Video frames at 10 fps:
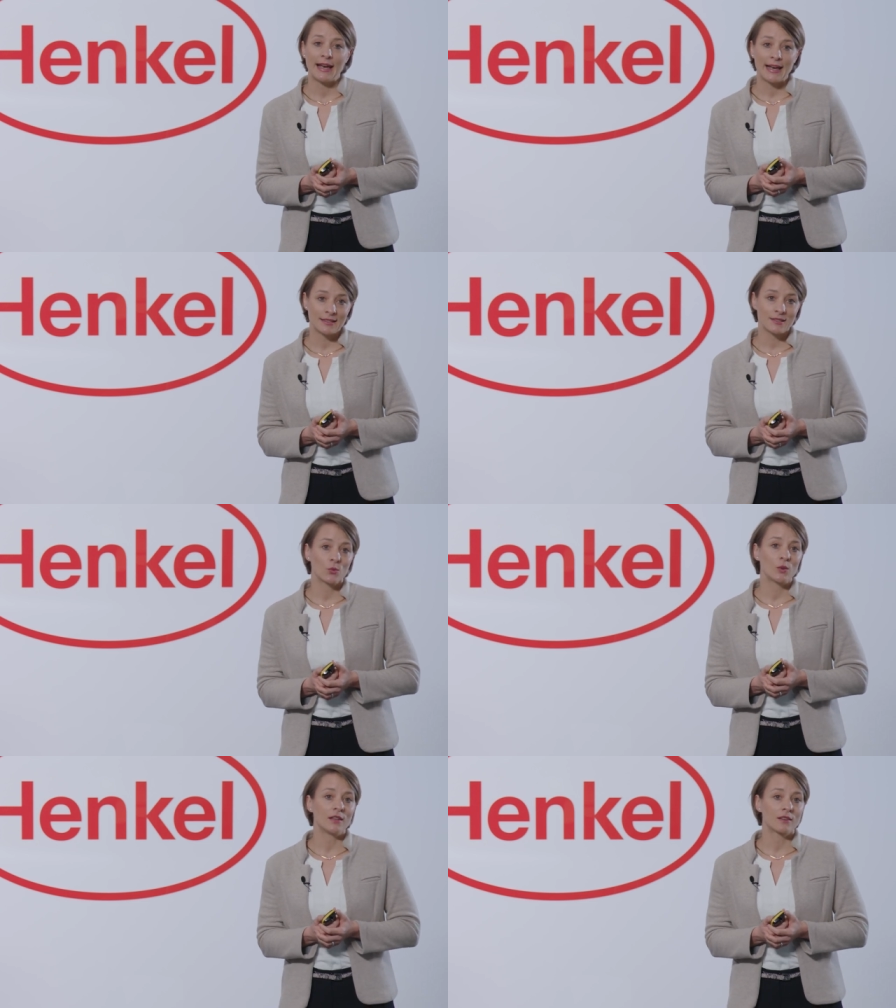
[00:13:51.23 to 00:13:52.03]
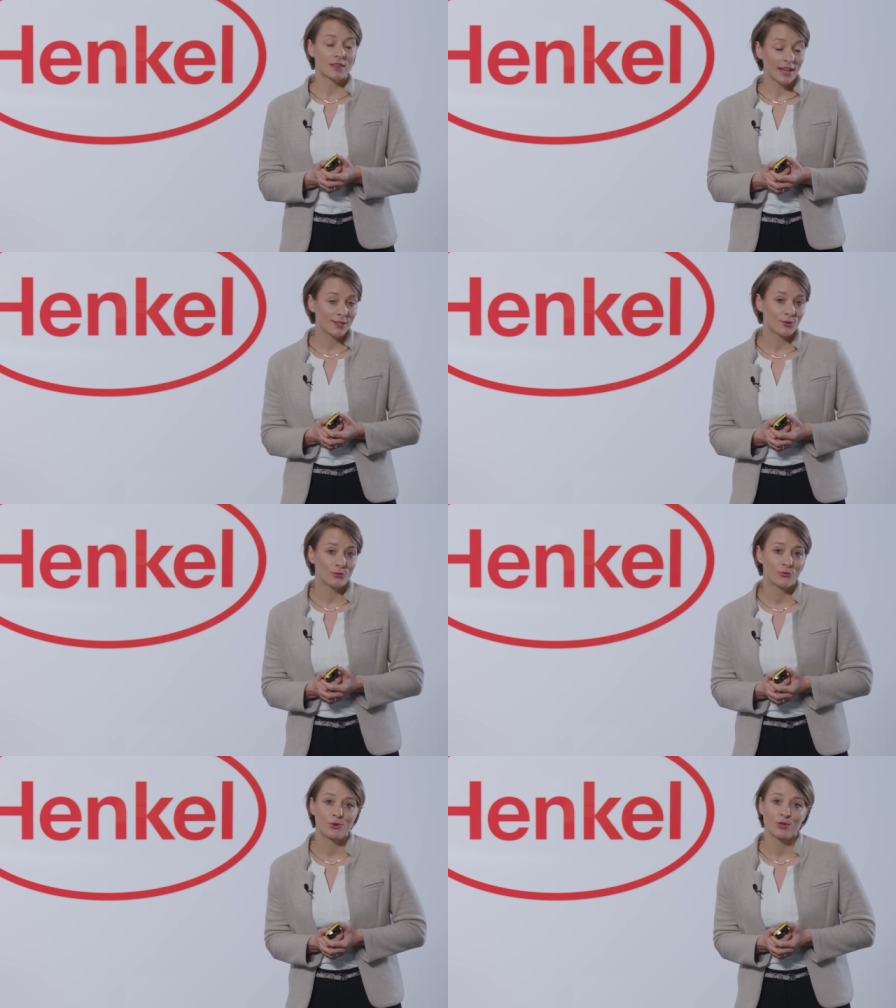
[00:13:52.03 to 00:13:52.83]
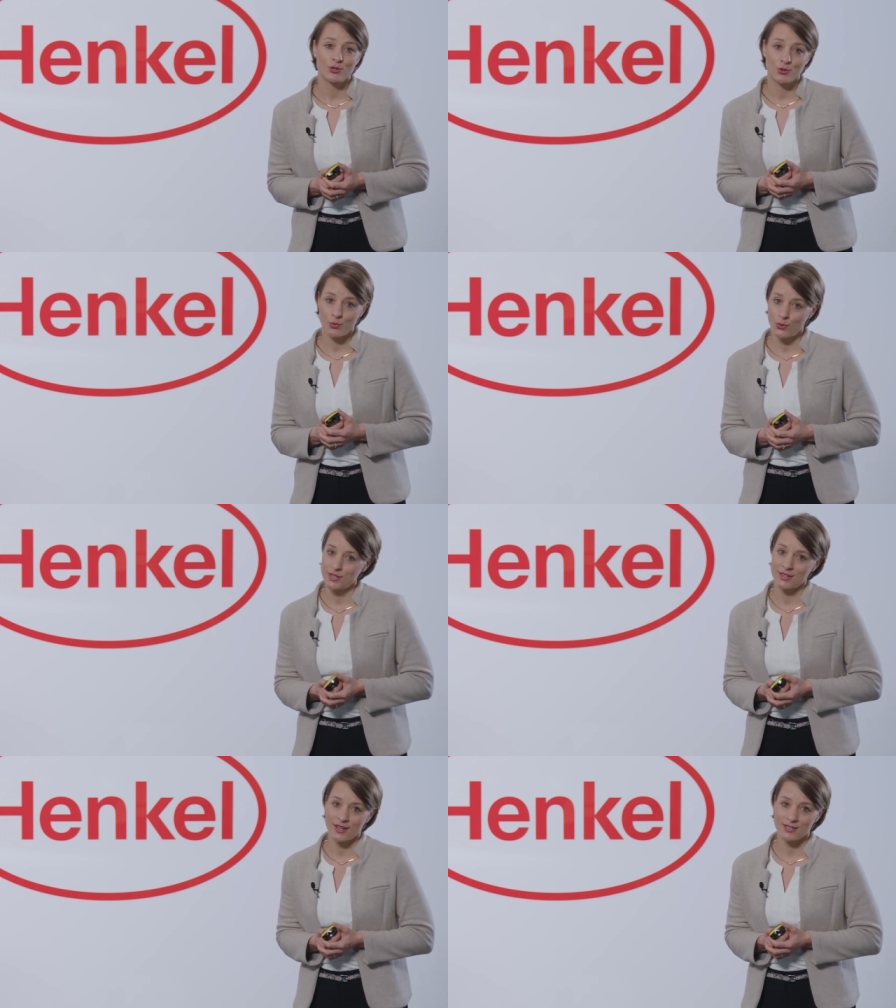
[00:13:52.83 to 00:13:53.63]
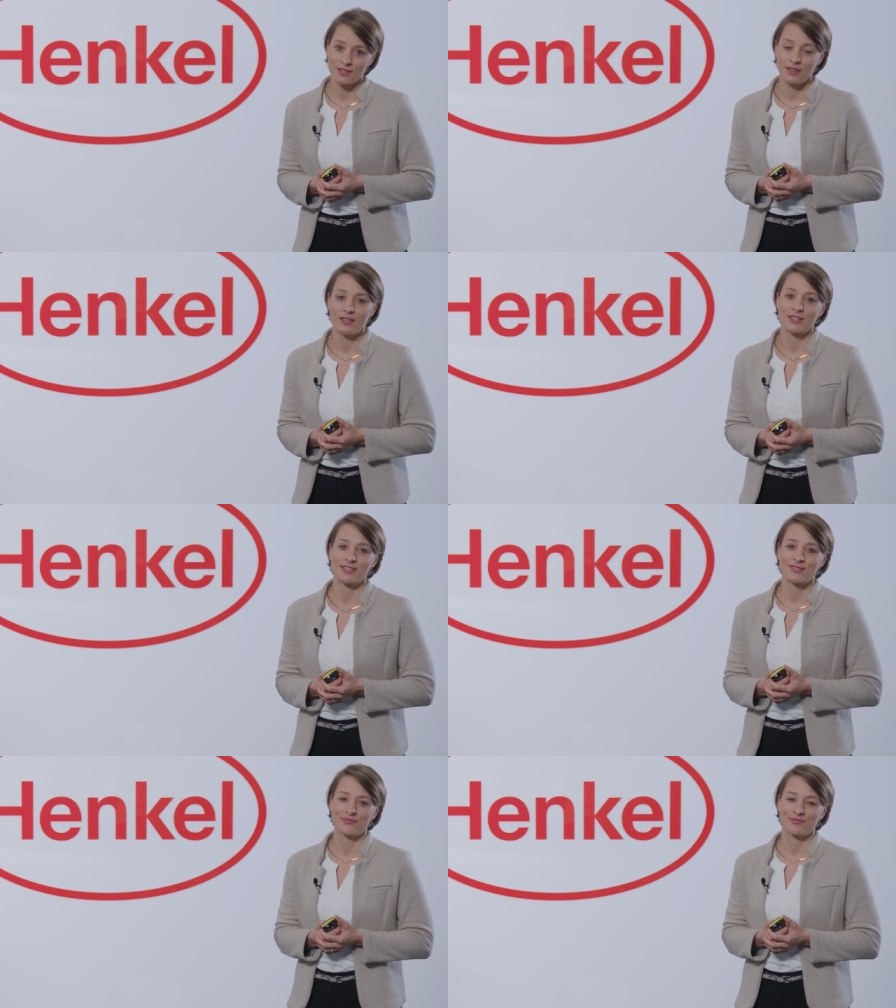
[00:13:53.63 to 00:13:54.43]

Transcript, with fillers: And we thank you for supporting us in this.